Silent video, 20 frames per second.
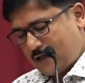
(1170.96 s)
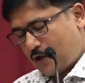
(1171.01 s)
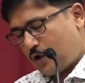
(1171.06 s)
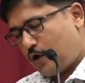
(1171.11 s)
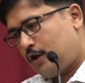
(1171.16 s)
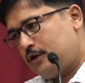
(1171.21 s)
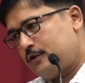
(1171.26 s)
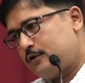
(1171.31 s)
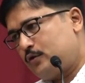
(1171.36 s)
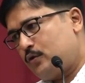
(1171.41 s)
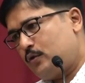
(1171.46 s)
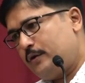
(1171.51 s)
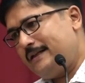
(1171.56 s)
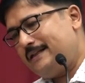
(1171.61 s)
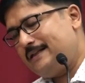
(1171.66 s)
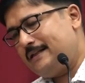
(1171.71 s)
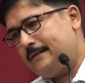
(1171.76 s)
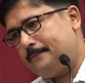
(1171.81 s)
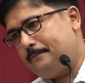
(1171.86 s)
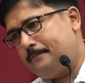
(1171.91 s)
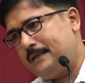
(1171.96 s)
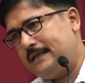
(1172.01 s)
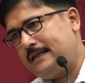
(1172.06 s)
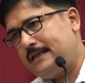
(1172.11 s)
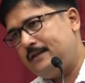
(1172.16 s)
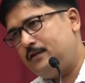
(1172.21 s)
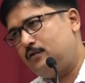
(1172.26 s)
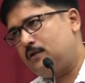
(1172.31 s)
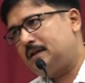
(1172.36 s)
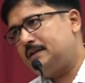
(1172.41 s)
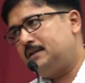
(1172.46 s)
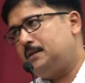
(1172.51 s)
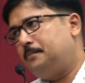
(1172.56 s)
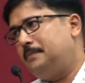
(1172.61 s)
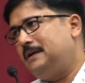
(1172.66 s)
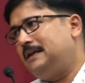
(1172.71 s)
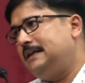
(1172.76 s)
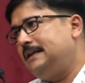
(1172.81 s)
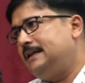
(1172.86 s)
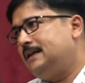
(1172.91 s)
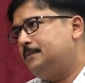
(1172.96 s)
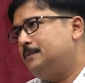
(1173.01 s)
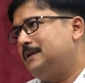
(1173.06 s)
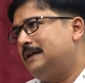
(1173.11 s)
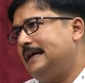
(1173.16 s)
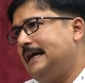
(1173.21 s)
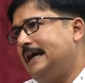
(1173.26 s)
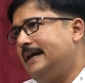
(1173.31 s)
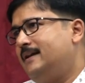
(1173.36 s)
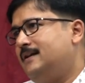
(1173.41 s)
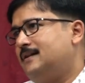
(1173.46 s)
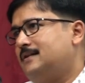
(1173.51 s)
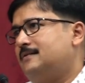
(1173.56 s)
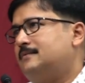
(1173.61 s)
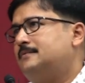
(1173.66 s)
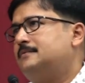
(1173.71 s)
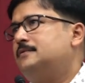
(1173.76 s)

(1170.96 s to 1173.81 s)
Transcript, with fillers: Also, in the begin, you are in the beginning of the career.